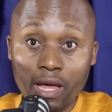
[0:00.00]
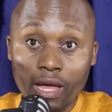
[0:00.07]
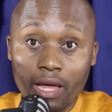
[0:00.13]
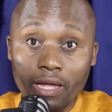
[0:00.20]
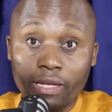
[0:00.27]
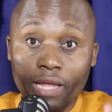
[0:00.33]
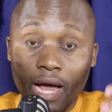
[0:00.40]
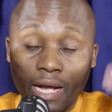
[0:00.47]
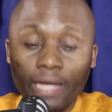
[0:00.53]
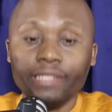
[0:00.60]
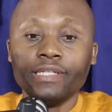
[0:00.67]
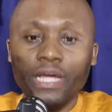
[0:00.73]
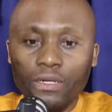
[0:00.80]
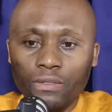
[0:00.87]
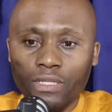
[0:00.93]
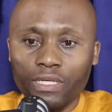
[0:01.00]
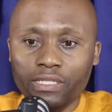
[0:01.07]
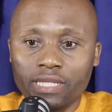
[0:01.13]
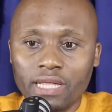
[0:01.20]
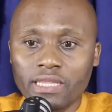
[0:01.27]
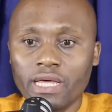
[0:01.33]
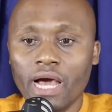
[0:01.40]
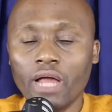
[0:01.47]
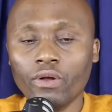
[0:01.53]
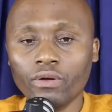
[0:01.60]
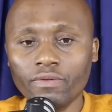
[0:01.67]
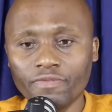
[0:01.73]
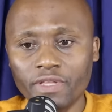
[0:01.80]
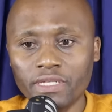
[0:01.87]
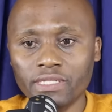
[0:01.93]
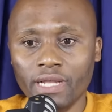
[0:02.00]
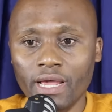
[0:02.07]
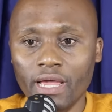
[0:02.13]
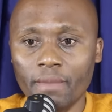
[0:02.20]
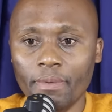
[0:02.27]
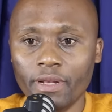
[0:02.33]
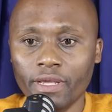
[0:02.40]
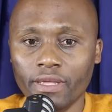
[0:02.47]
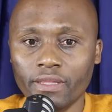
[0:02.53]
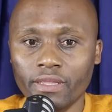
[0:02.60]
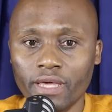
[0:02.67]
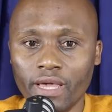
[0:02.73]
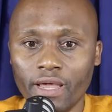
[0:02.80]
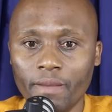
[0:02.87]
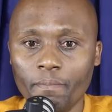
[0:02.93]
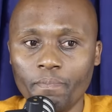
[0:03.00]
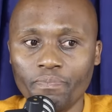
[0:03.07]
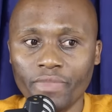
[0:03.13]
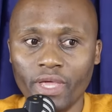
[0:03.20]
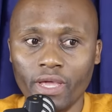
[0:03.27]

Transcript: And I can tell you this, that there are a lot of things that are happening there.